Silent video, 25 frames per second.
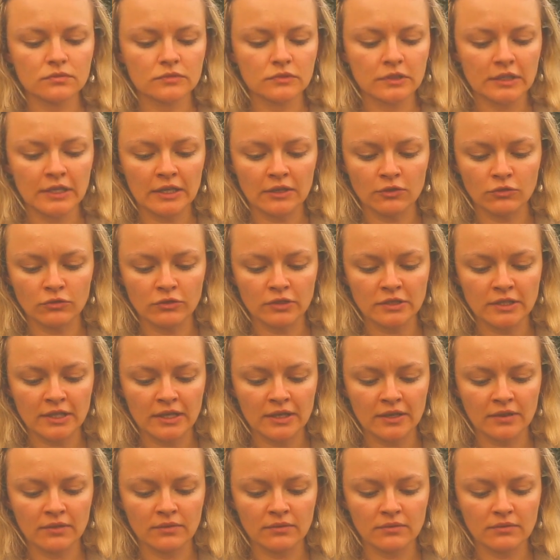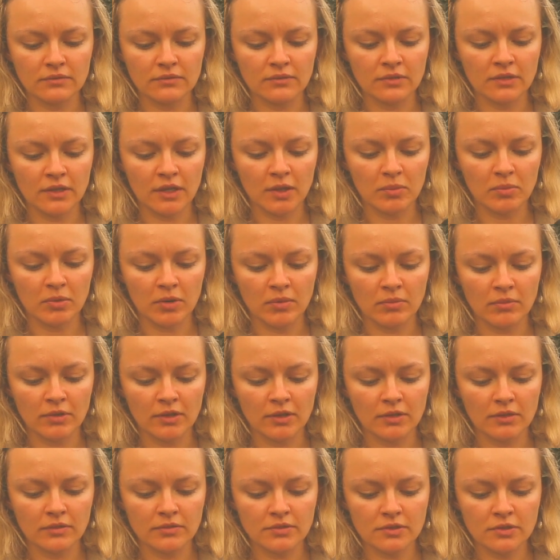again of a day with that probably.
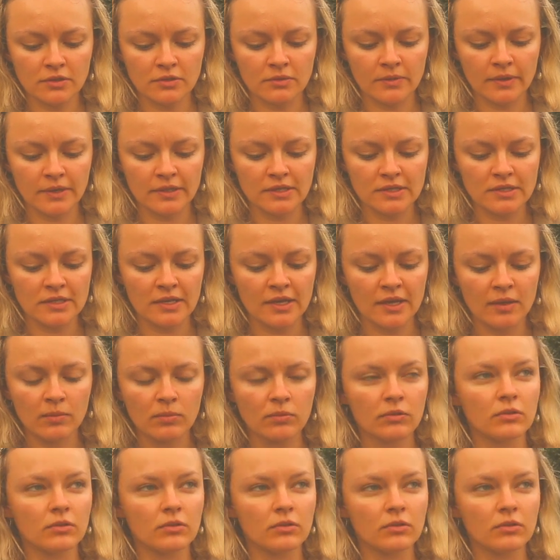I was going to wear it today,